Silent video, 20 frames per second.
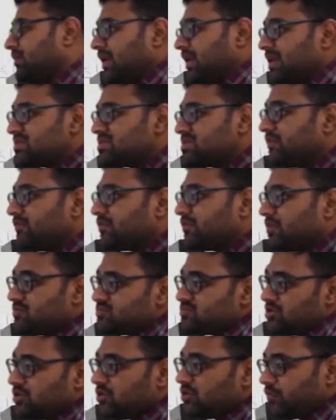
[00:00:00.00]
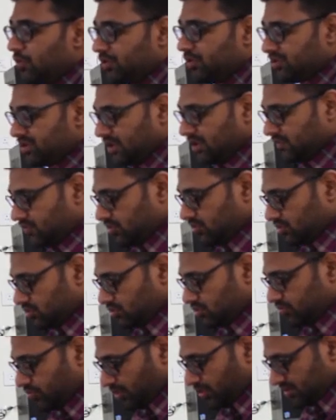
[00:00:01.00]
ranging from 0.3 volt
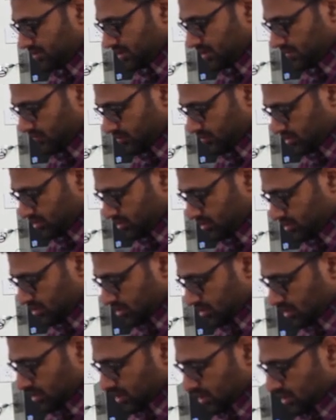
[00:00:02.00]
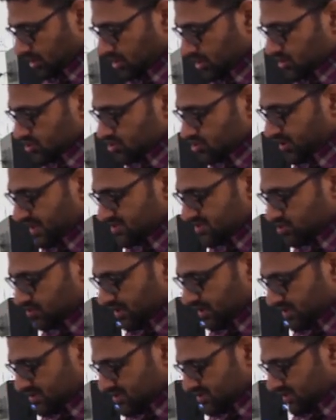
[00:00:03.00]
to 0.3 volt. So as you
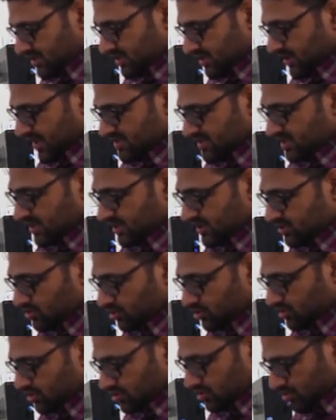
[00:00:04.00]
can see, as I told